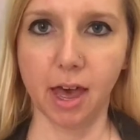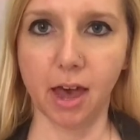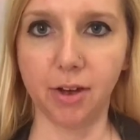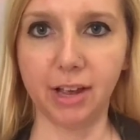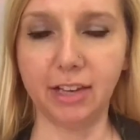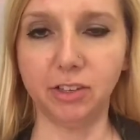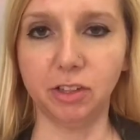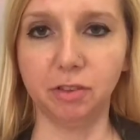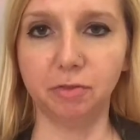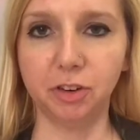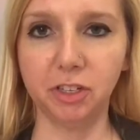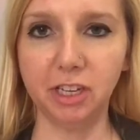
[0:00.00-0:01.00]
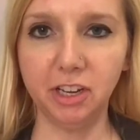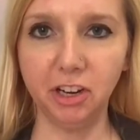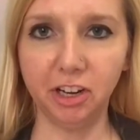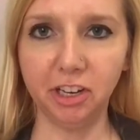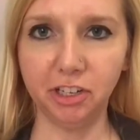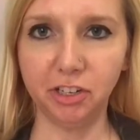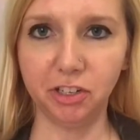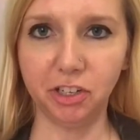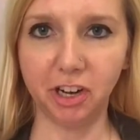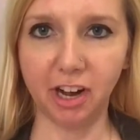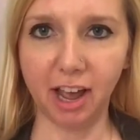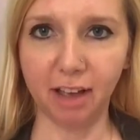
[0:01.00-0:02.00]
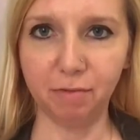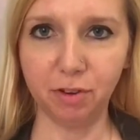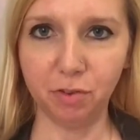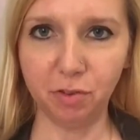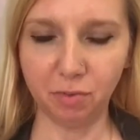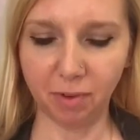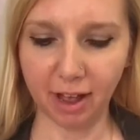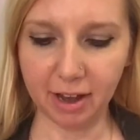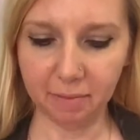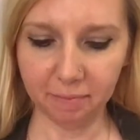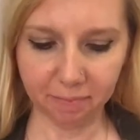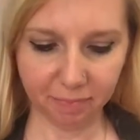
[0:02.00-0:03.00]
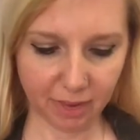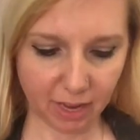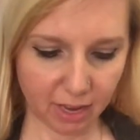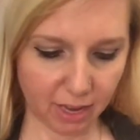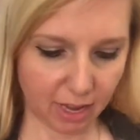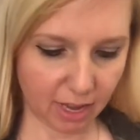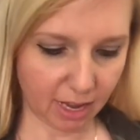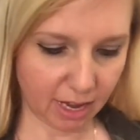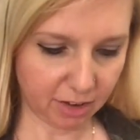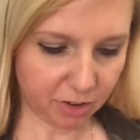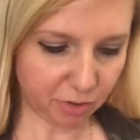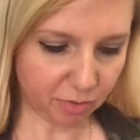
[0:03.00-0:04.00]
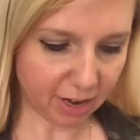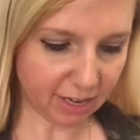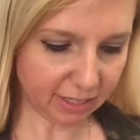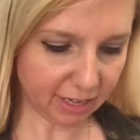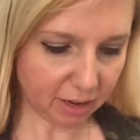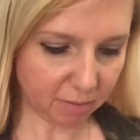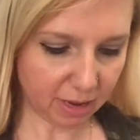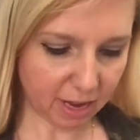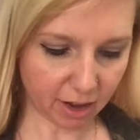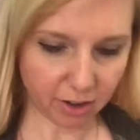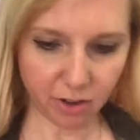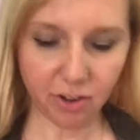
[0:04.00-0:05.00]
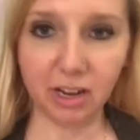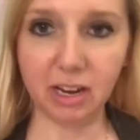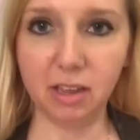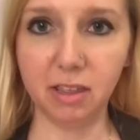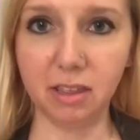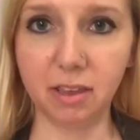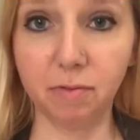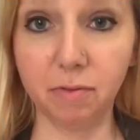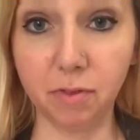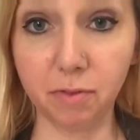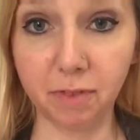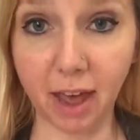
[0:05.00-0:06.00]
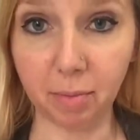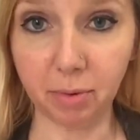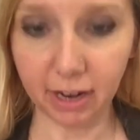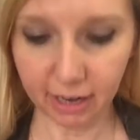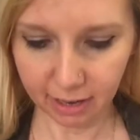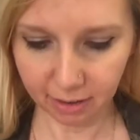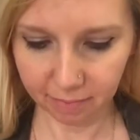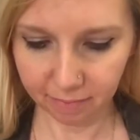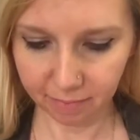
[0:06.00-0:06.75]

Okay, so the first thing you're going to do is you're going to have your thread, and your thread is going to be underneath of the fabric.